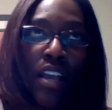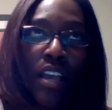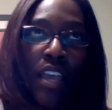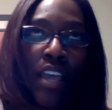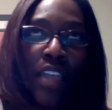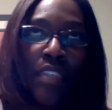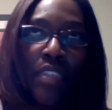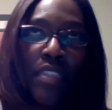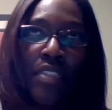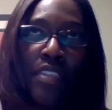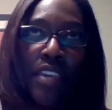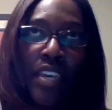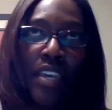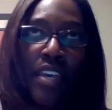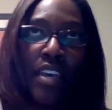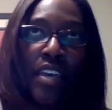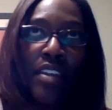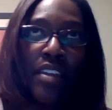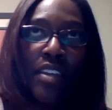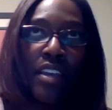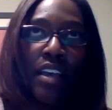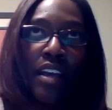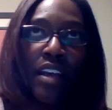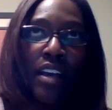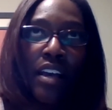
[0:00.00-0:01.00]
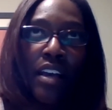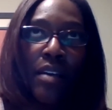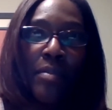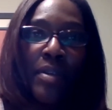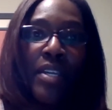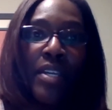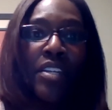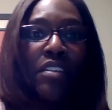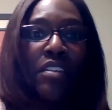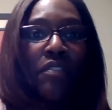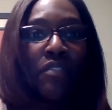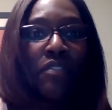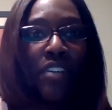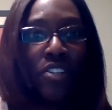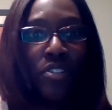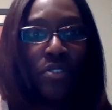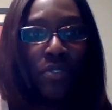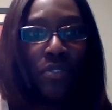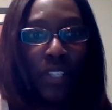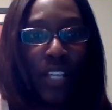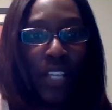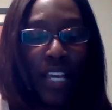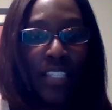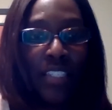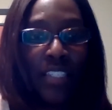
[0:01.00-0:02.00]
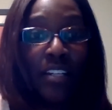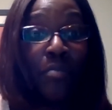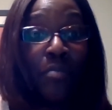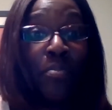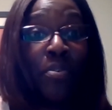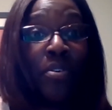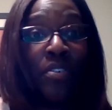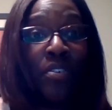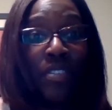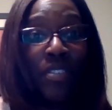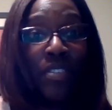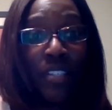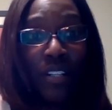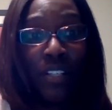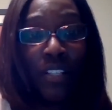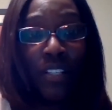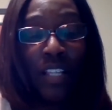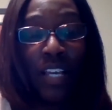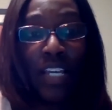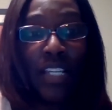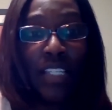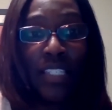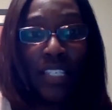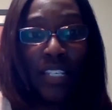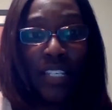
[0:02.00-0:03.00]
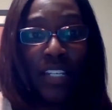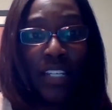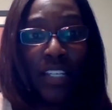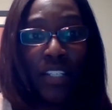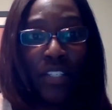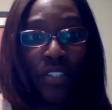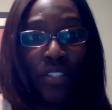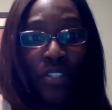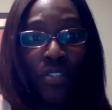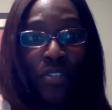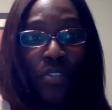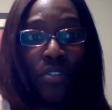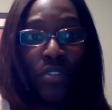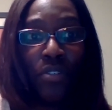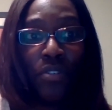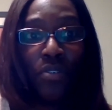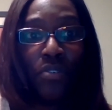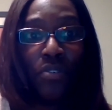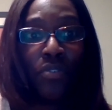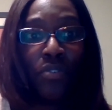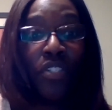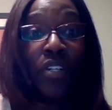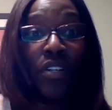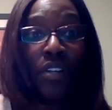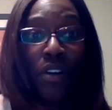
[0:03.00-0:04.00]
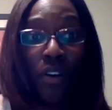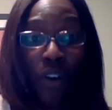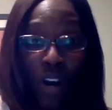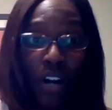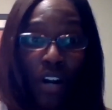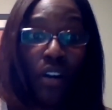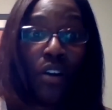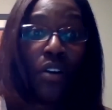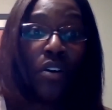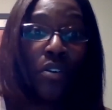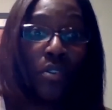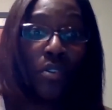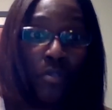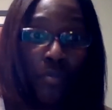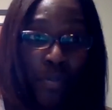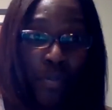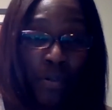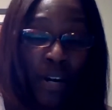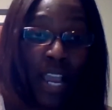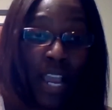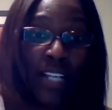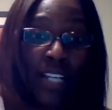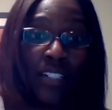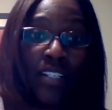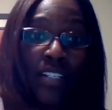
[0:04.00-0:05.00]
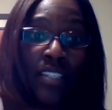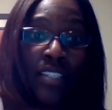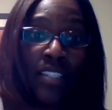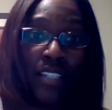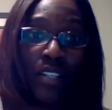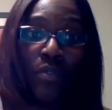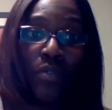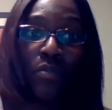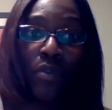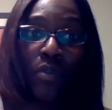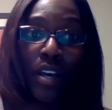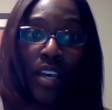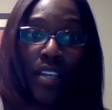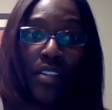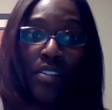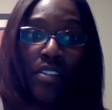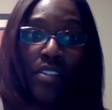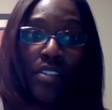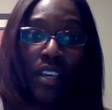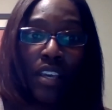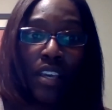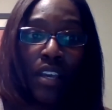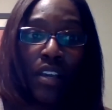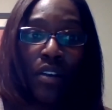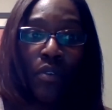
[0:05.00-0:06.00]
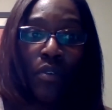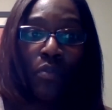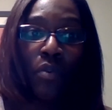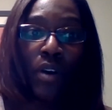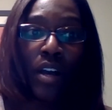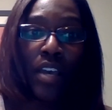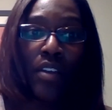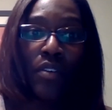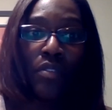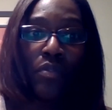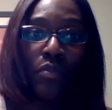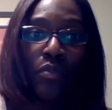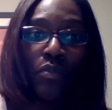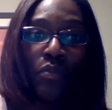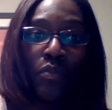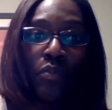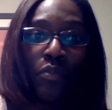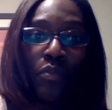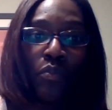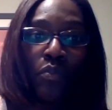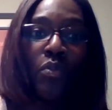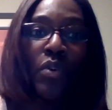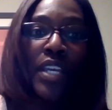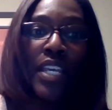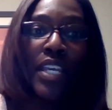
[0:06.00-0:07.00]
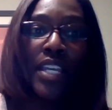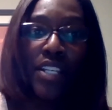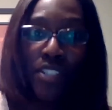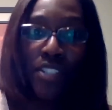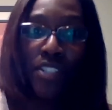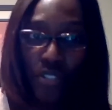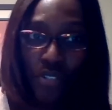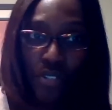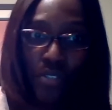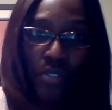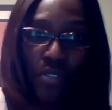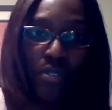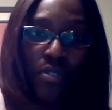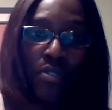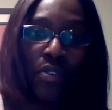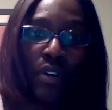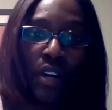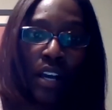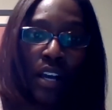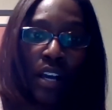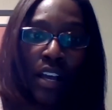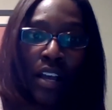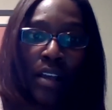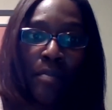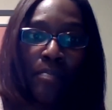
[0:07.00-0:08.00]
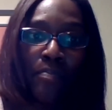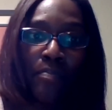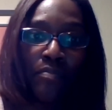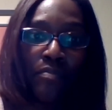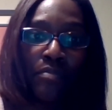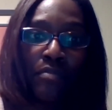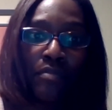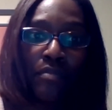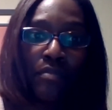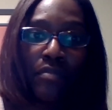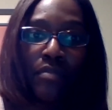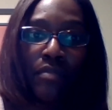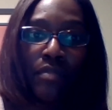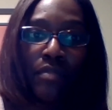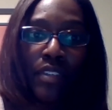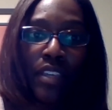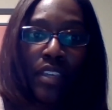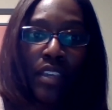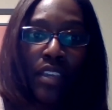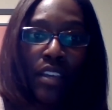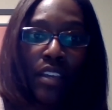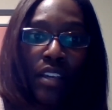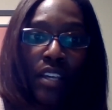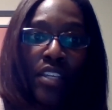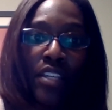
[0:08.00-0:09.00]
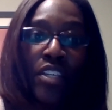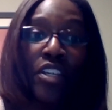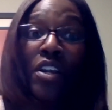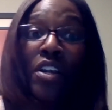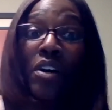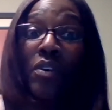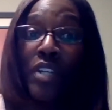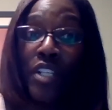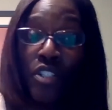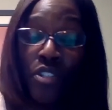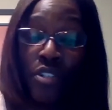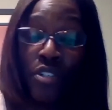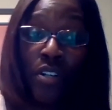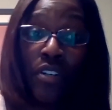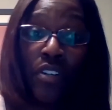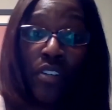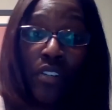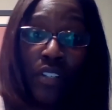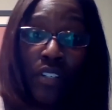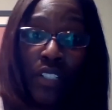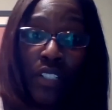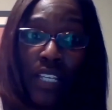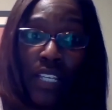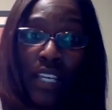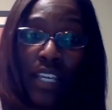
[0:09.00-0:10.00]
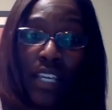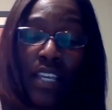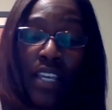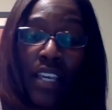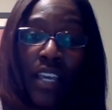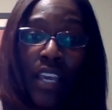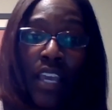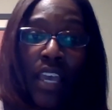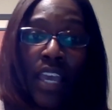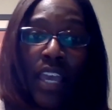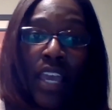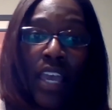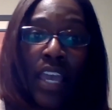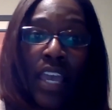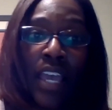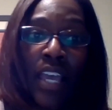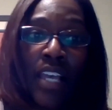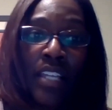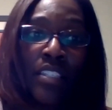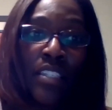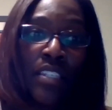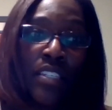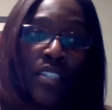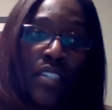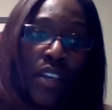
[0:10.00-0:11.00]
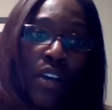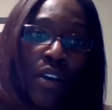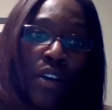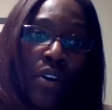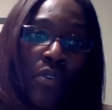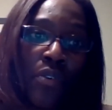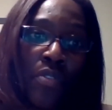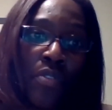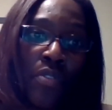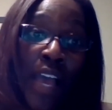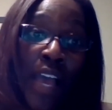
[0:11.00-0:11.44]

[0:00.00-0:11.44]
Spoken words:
individualizing and personalizing it to, our own practice and what we do, internally. And so